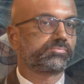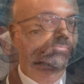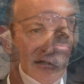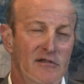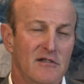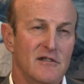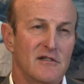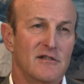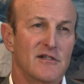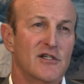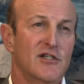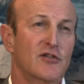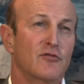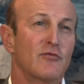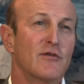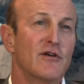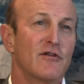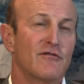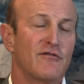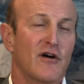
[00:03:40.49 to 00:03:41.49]
This
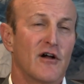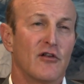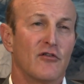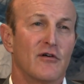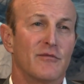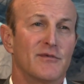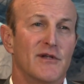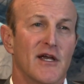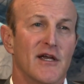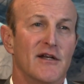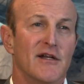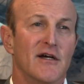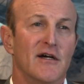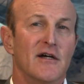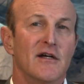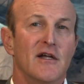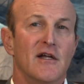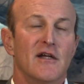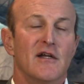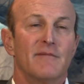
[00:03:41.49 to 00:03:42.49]
3-year follow-up
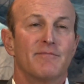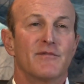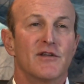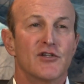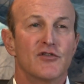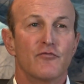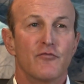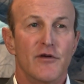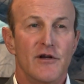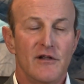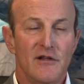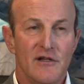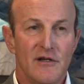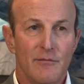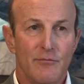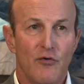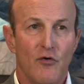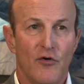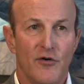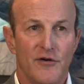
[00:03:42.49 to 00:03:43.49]
data is really
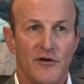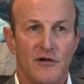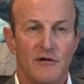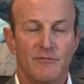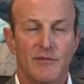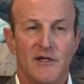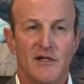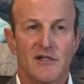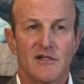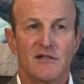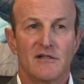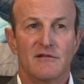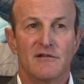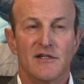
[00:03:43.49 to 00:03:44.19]
important because